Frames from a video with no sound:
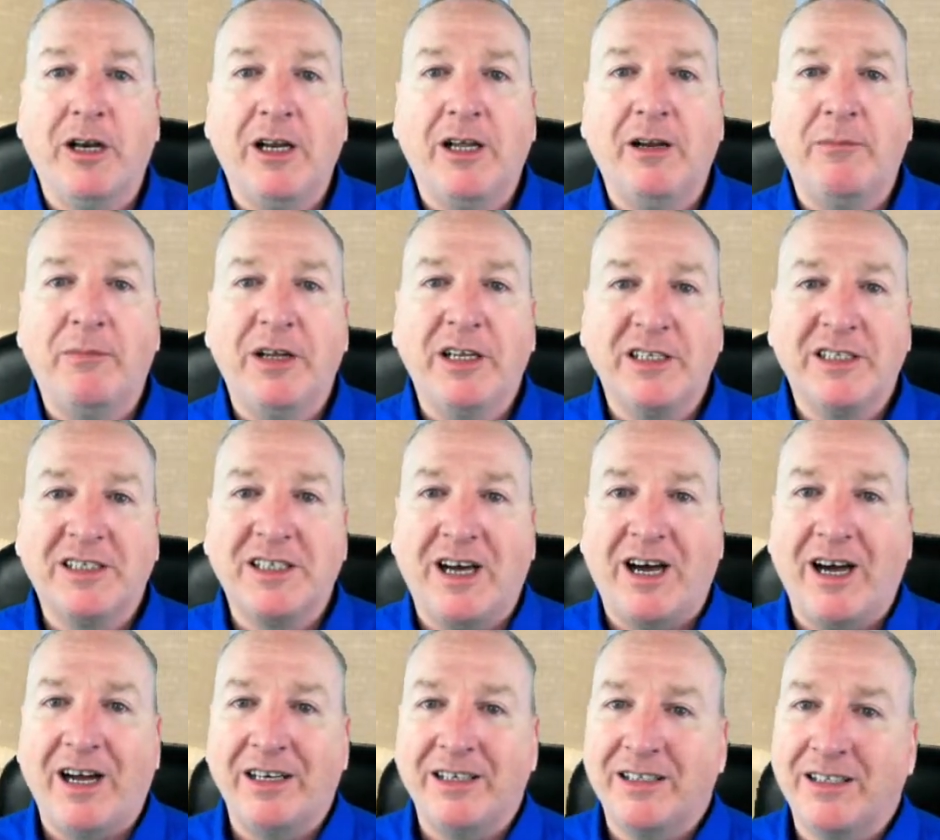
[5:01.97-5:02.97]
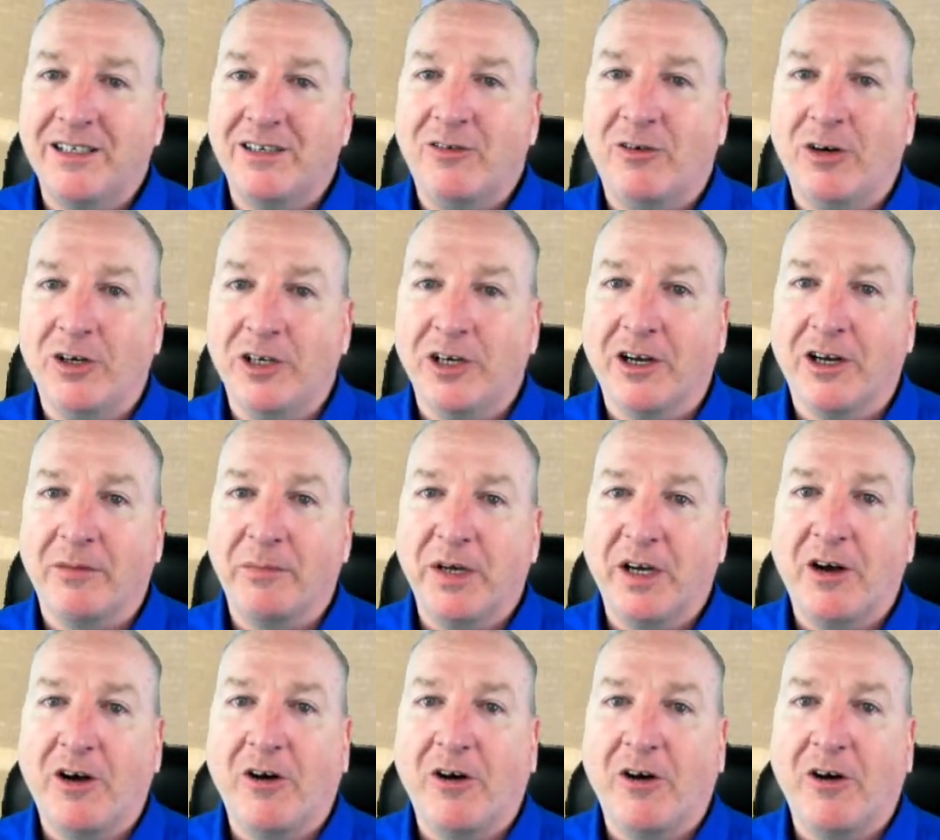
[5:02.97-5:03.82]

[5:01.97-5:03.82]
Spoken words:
little bit aside, or you're going to be